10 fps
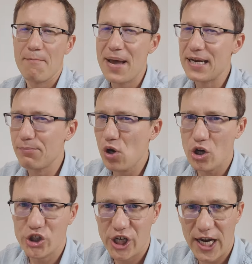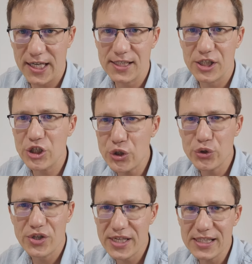Many blockchains
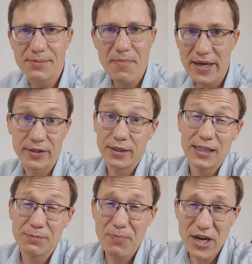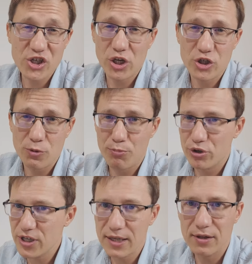use this method especially to
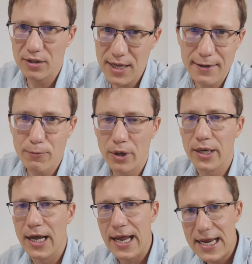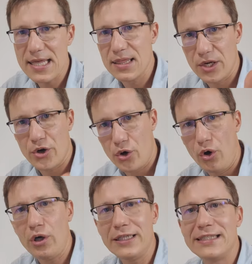protect the network in the
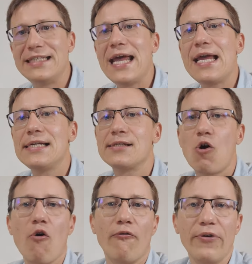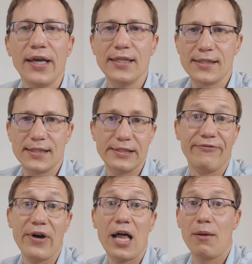early days of its
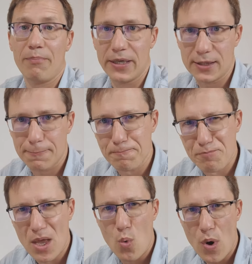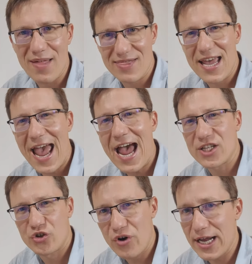development, when the
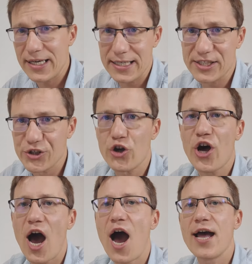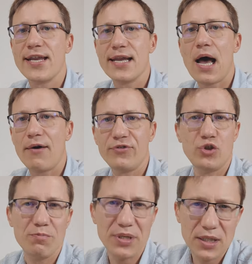hash rate is not high enough
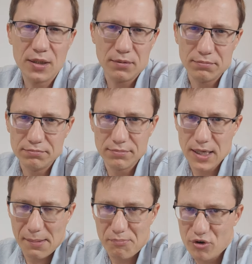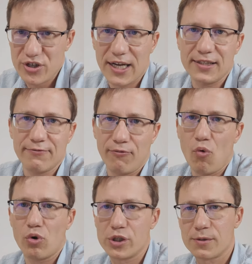to be a protective
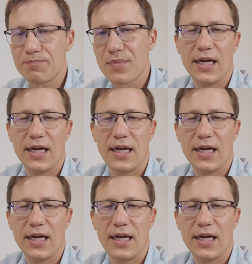force.